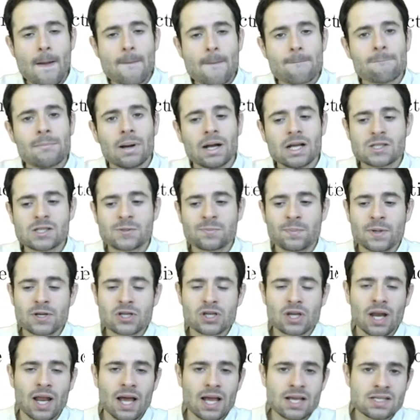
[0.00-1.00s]
by
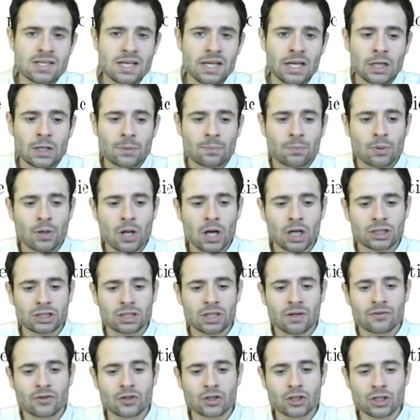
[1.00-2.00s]
specializing in the production
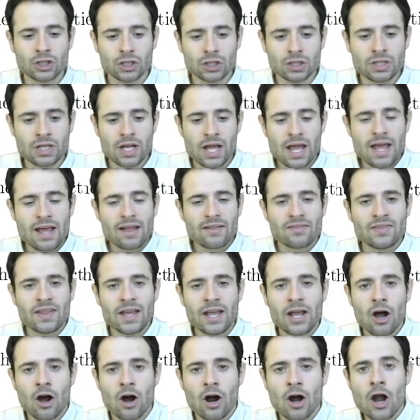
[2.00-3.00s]
of the good
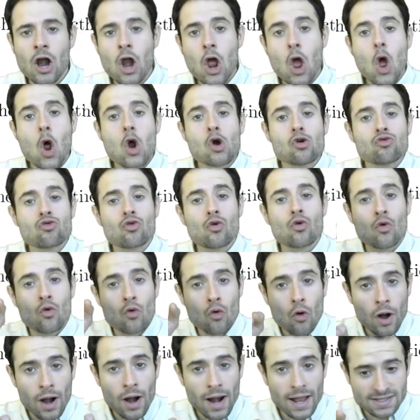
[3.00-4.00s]
they are
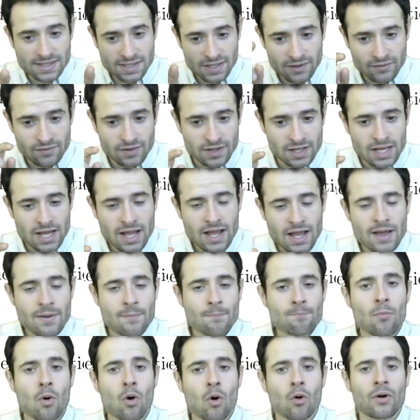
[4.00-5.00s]
relatively
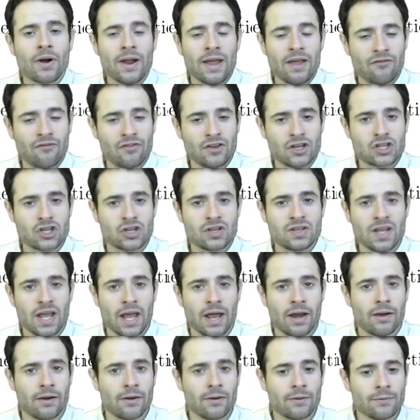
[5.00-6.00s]
more efficient
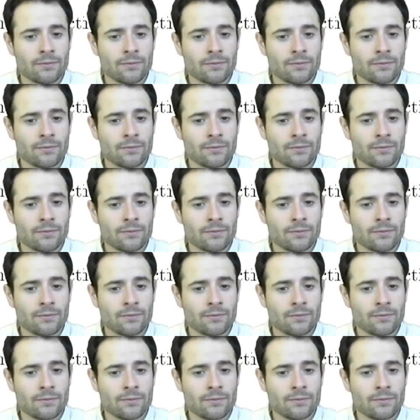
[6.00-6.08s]
in.